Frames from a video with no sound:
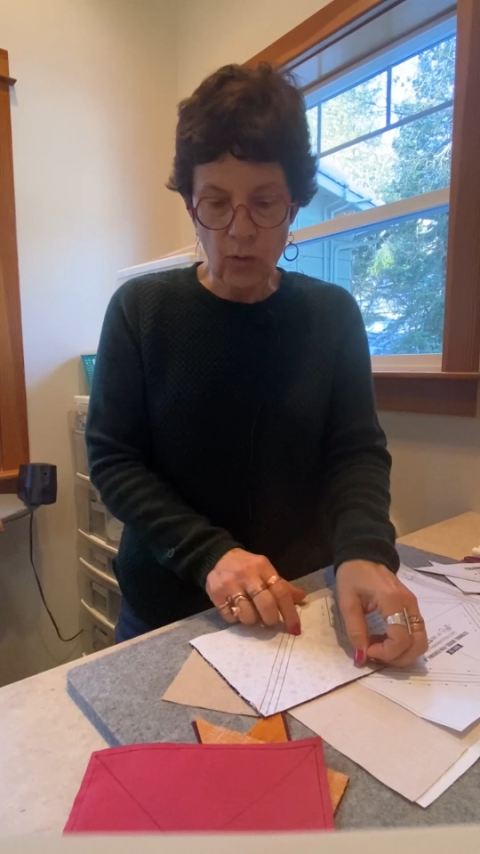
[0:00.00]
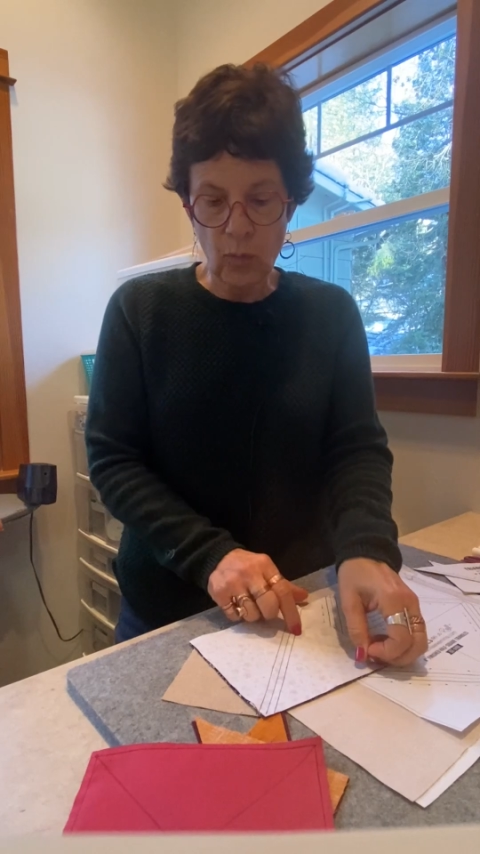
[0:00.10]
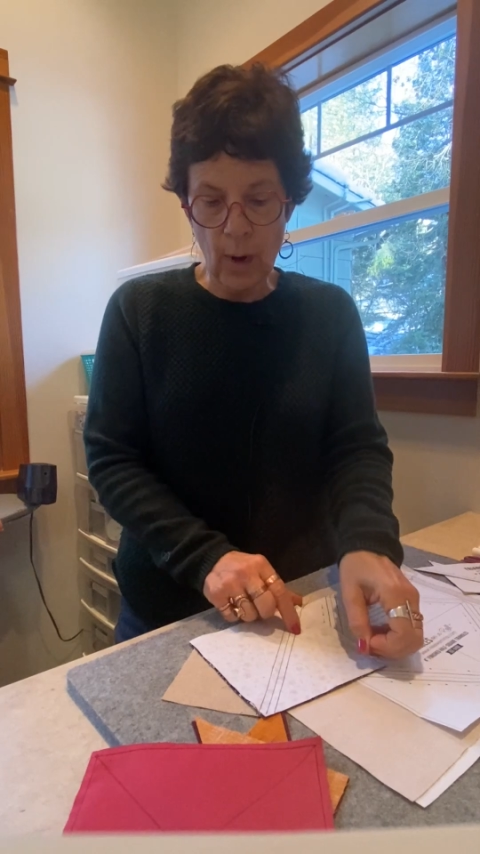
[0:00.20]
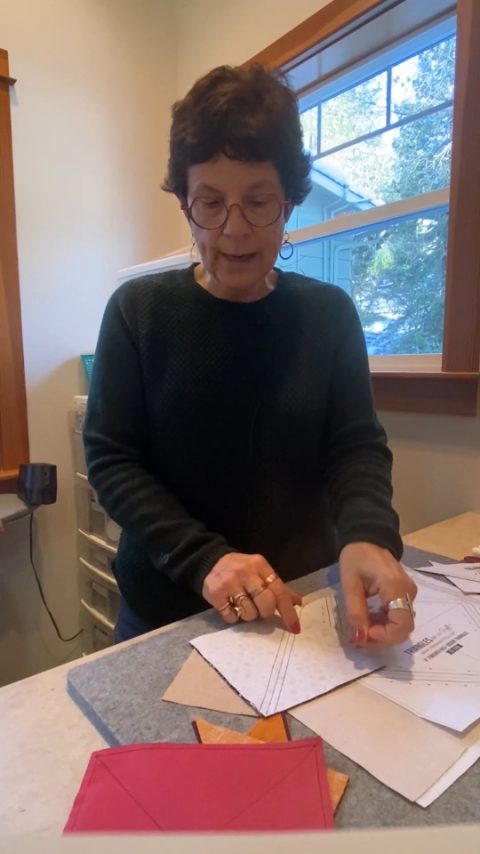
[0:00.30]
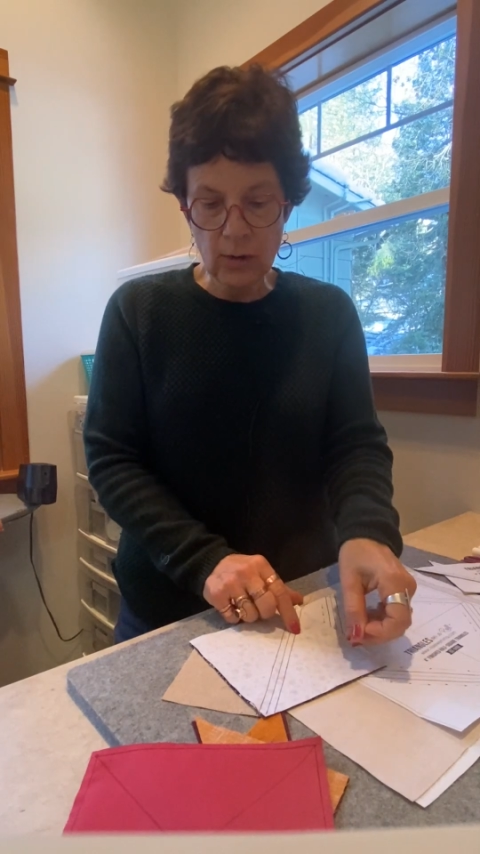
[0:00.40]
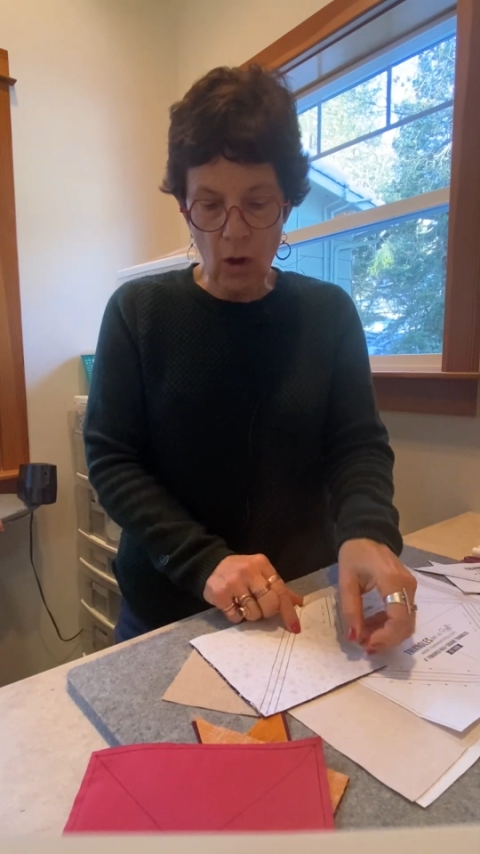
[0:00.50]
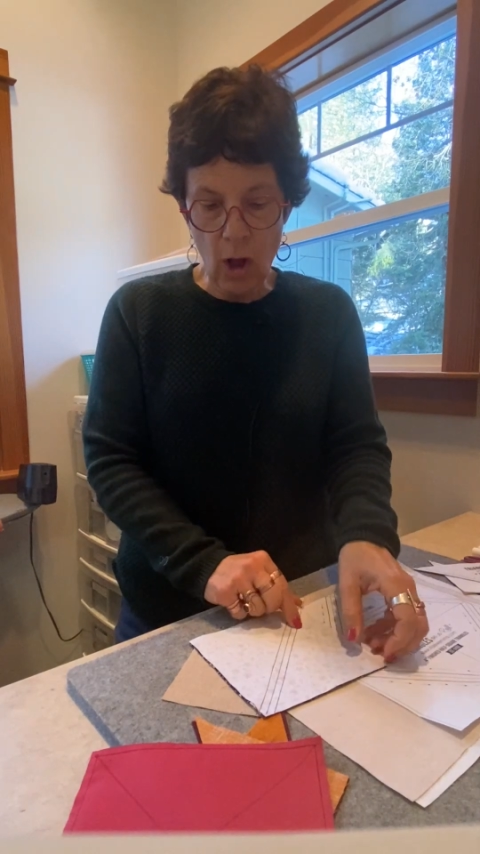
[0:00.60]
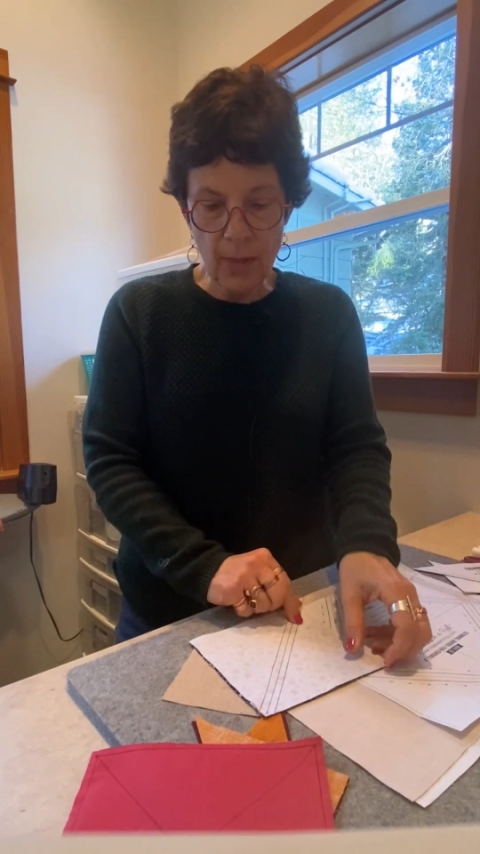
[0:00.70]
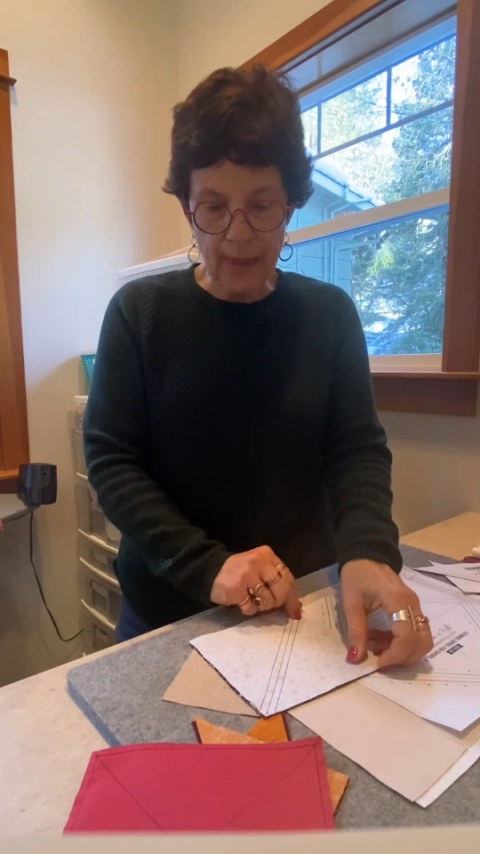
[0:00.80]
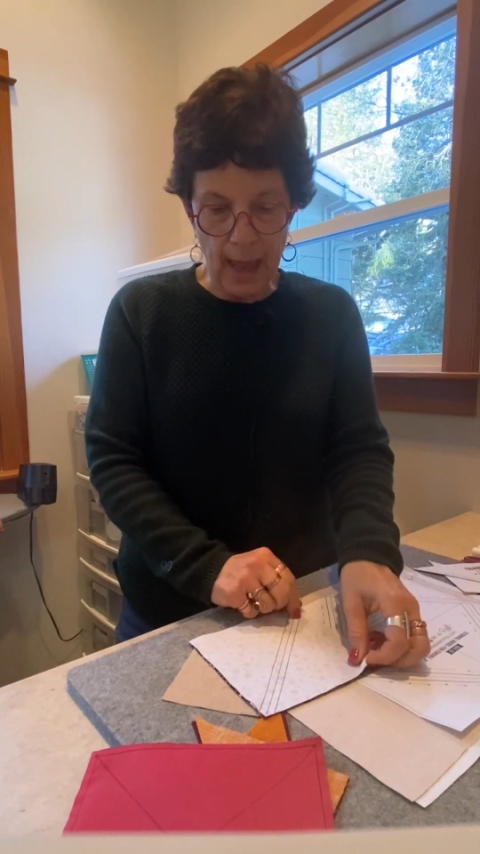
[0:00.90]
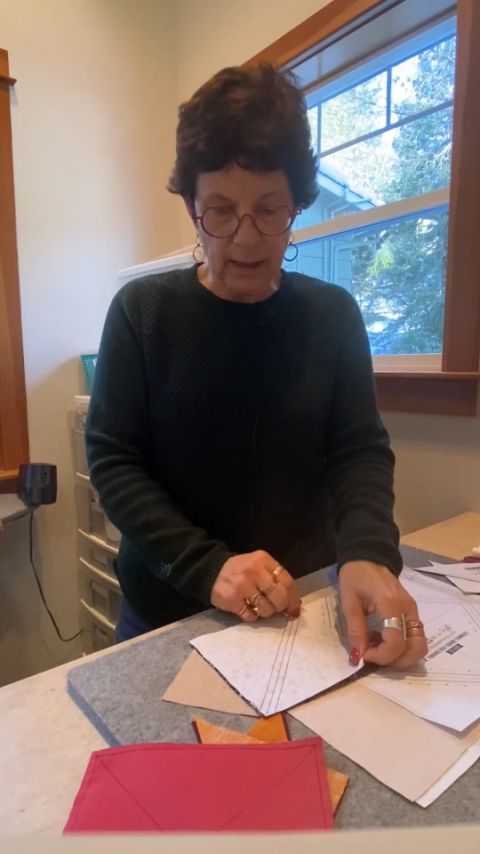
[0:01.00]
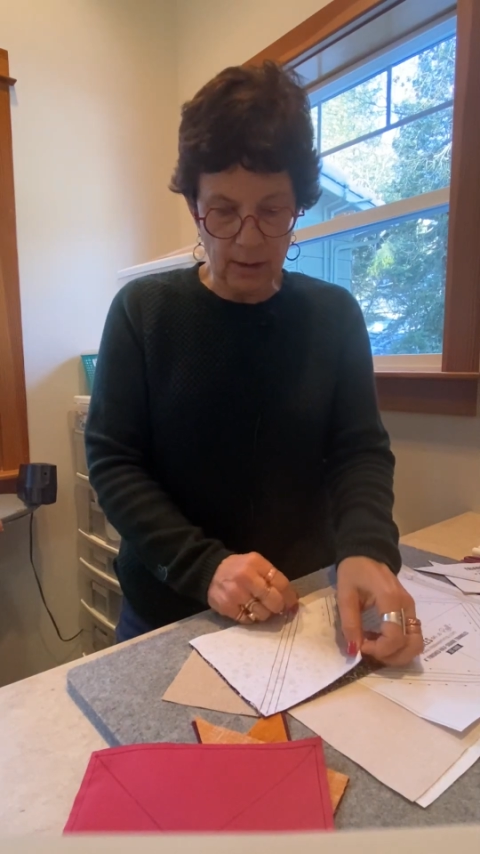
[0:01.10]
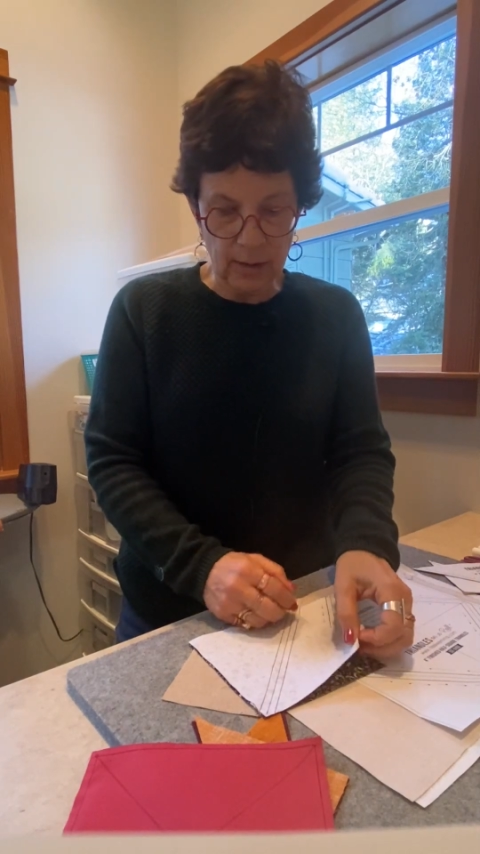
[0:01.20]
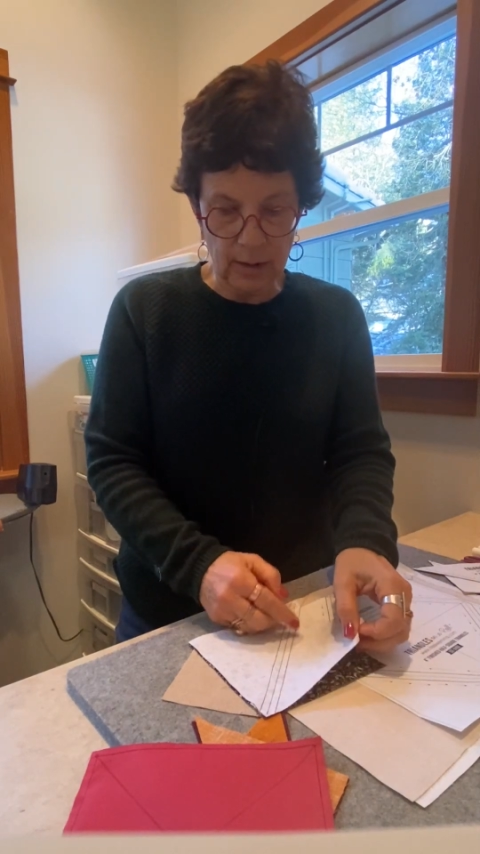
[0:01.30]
right on that